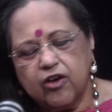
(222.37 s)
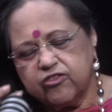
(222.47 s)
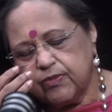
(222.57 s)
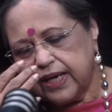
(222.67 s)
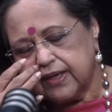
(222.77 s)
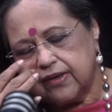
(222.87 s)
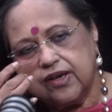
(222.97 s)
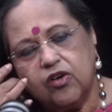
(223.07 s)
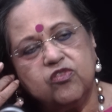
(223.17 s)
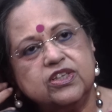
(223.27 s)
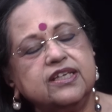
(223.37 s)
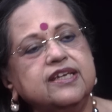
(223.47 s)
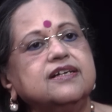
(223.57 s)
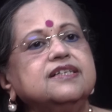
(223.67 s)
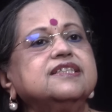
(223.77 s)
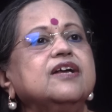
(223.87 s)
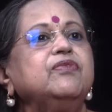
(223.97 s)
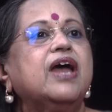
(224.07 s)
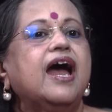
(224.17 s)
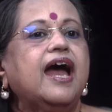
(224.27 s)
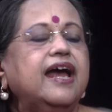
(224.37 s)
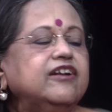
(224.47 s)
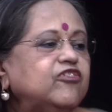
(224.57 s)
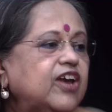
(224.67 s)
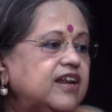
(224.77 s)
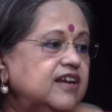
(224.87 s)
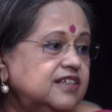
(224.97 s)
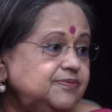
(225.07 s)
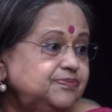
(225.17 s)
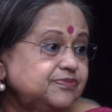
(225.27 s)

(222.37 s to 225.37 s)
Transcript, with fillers: of my career over the years, and failure